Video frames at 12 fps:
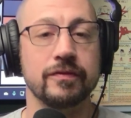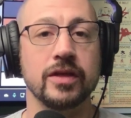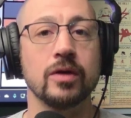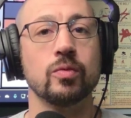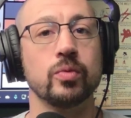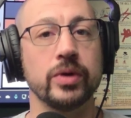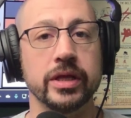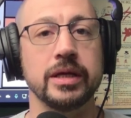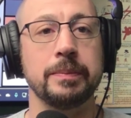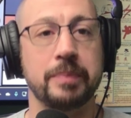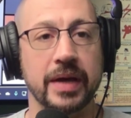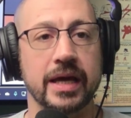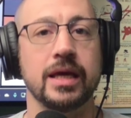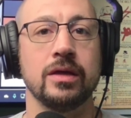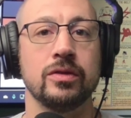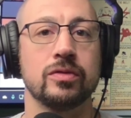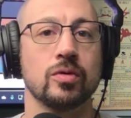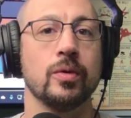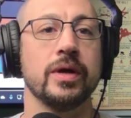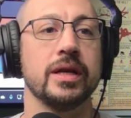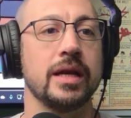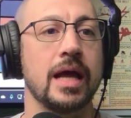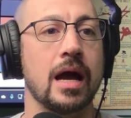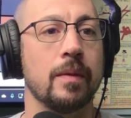they're really picking through it
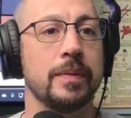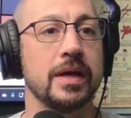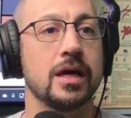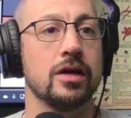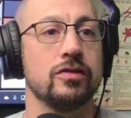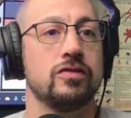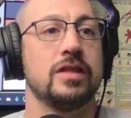now because